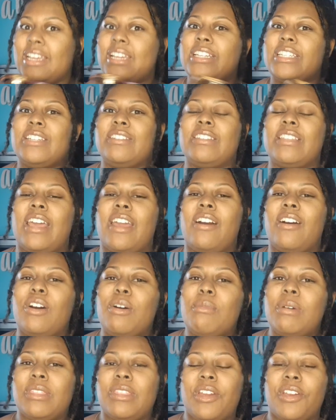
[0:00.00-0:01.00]
She was like, oh,
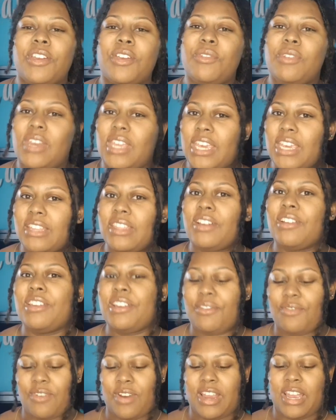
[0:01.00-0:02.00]
but they're unique, they're
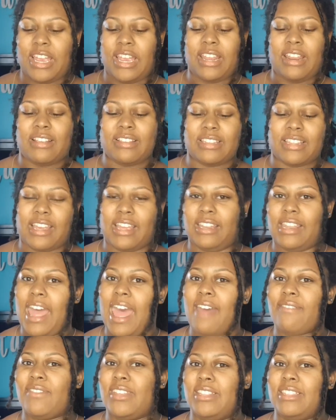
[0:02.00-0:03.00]
different. And I was like
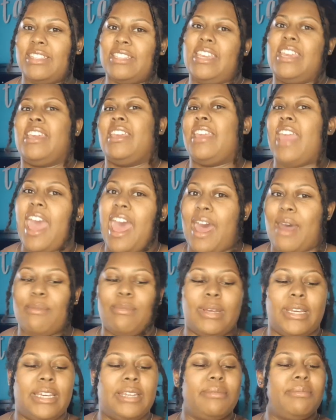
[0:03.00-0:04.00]
laughing, saying, yeah,
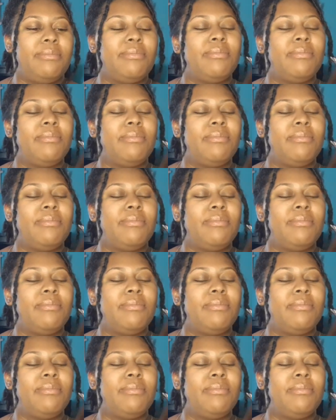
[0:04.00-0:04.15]
but